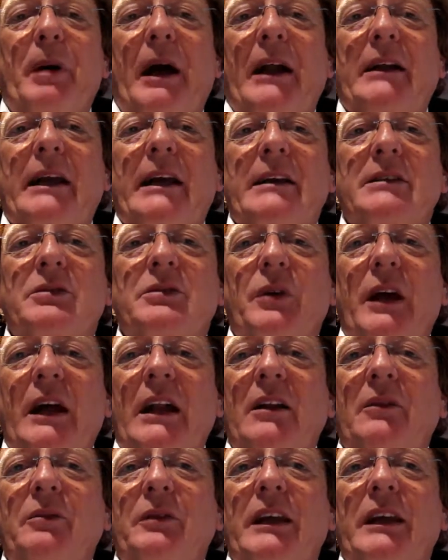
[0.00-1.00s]
But as
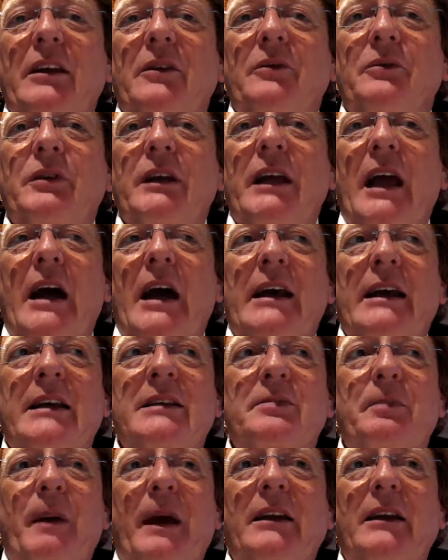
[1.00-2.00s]
well we are
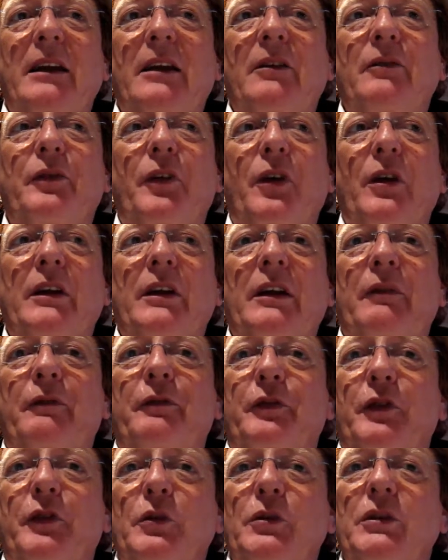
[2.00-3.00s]
expecting for the
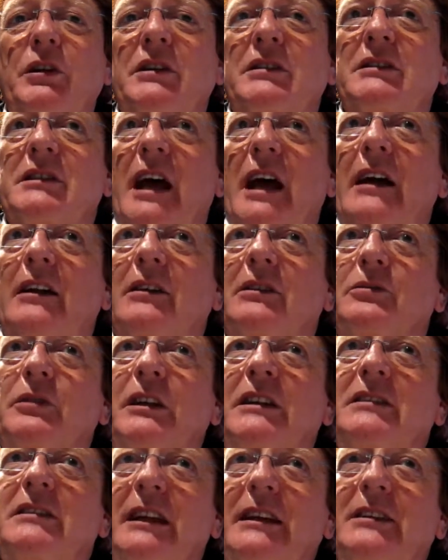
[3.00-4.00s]
fruity styled
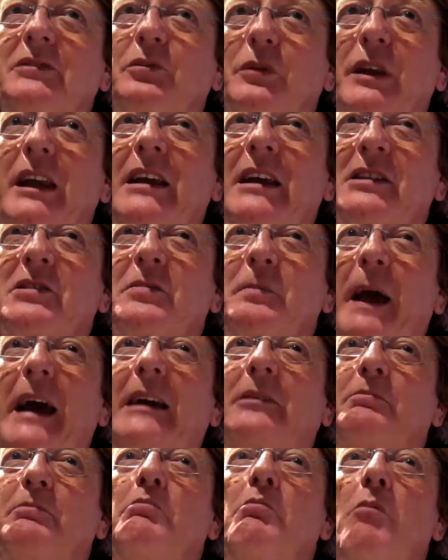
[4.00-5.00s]
Rieslings, we
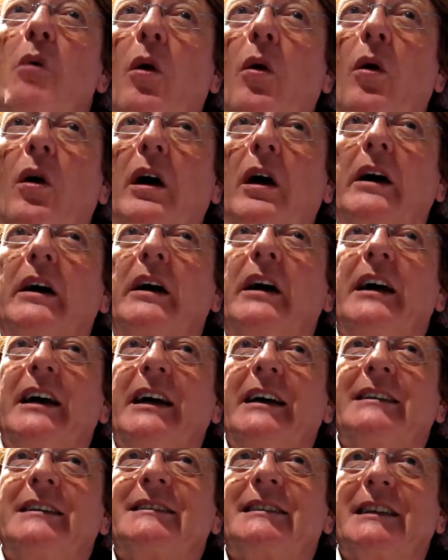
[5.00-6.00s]
expect more
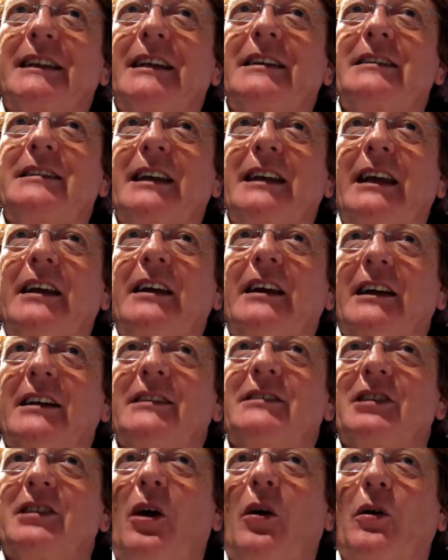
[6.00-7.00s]
acidity.
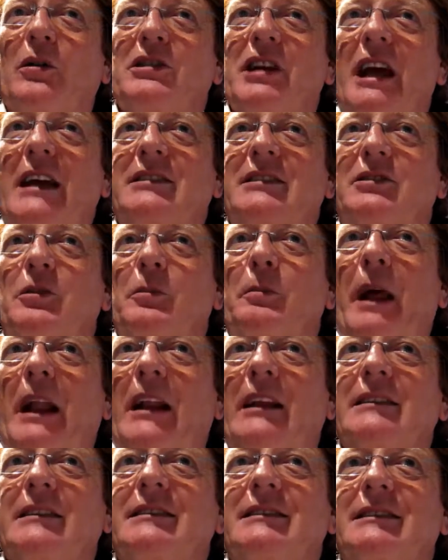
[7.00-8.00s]
So just to
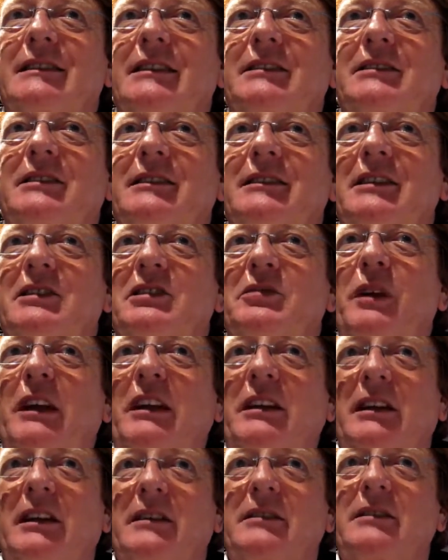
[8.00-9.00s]
balance the
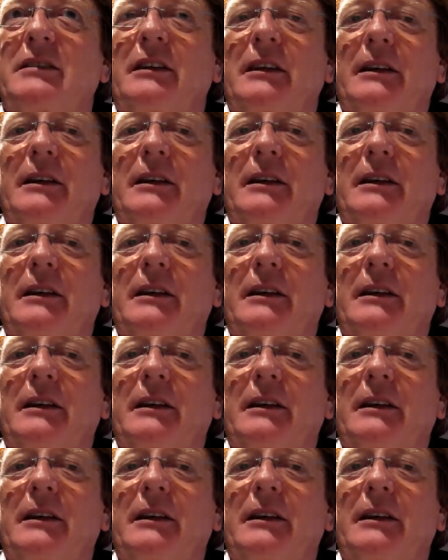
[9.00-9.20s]
sweetness.